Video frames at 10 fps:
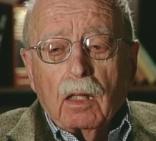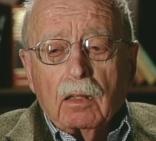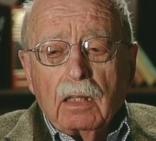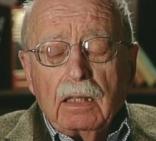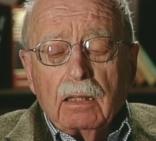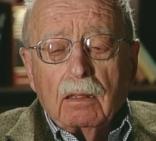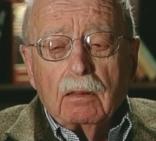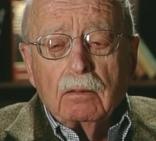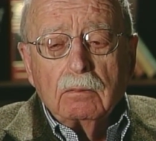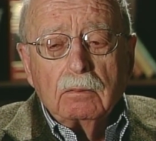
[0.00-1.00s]
The
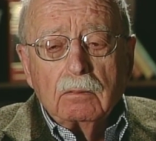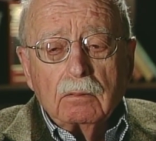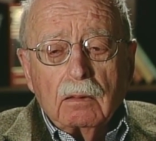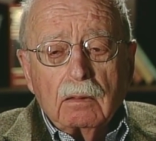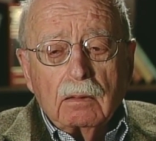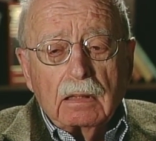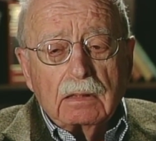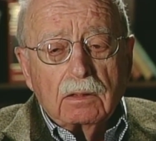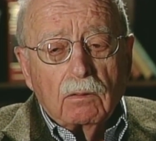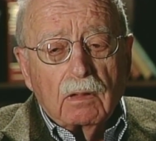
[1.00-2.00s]
uh,
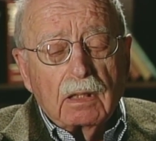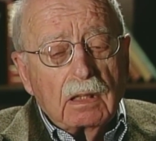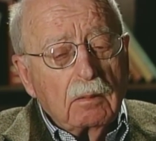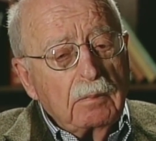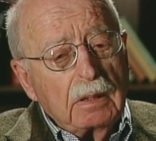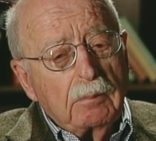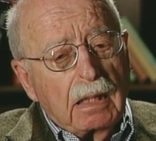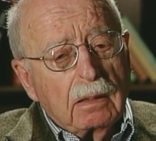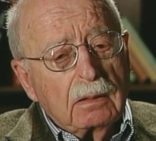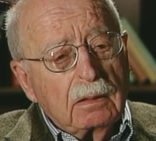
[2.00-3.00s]
Let's talk a little bit
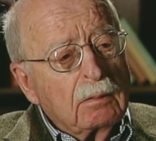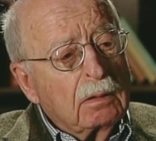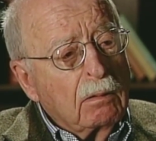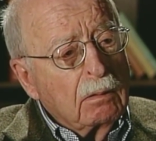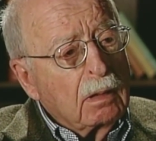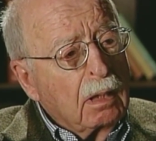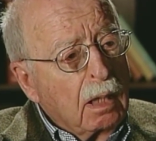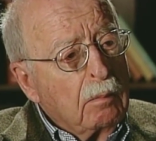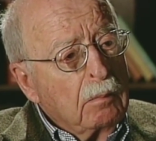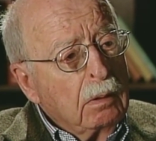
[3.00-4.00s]
about the Serotonin
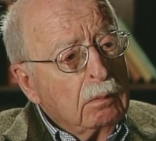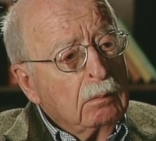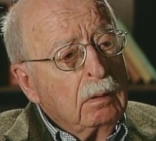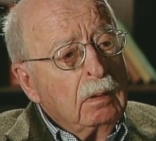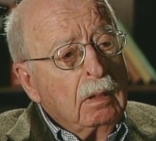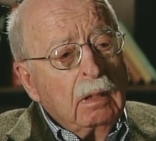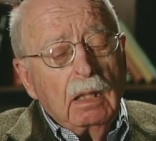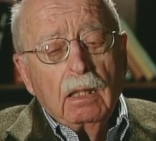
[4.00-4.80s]
Club. All right.